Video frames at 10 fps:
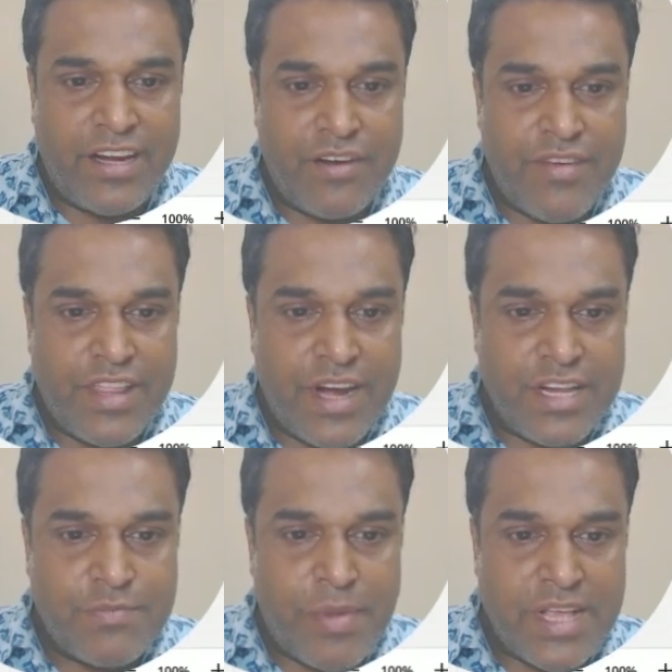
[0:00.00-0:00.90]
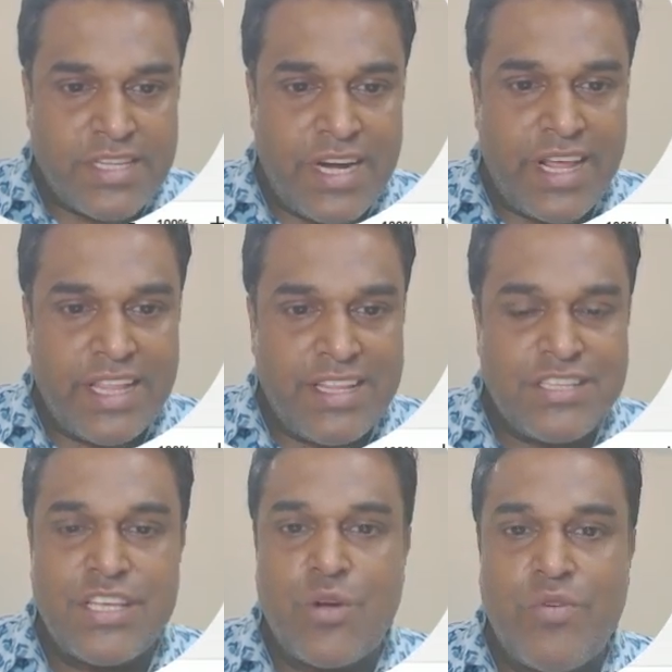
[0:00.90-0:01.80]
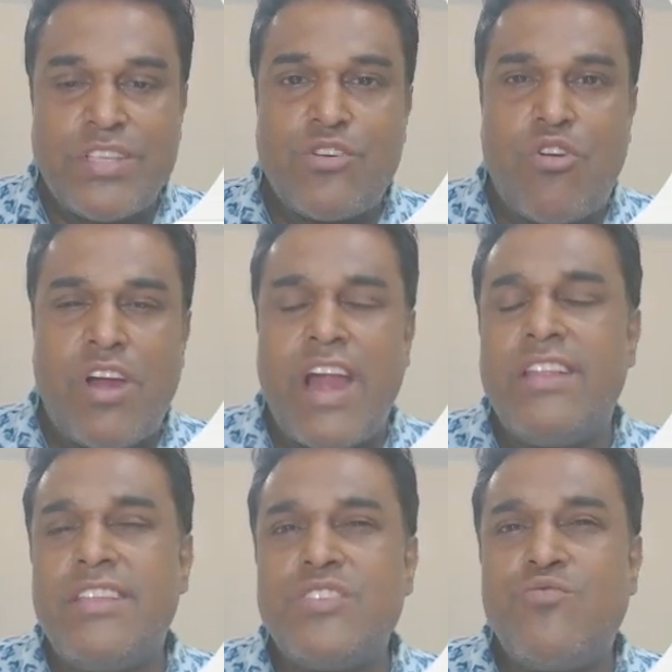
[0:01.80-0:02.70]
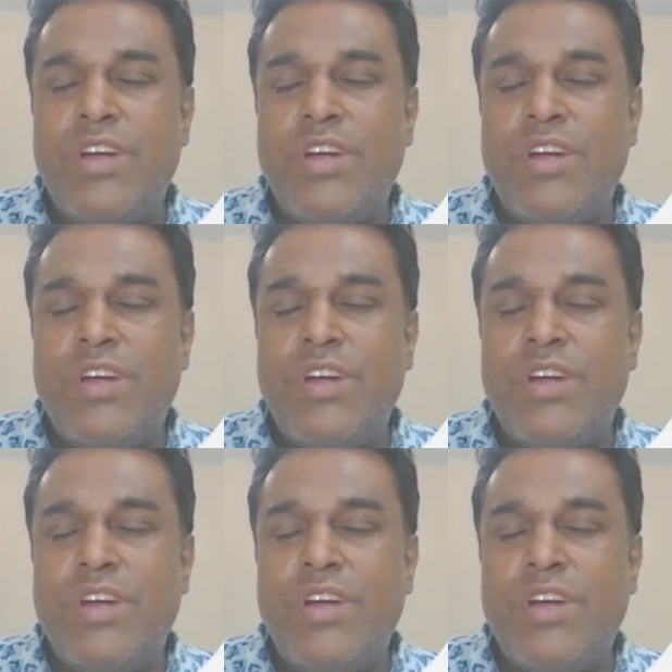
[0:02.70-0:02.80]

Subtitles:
whether it is present in this sequence or not, and this,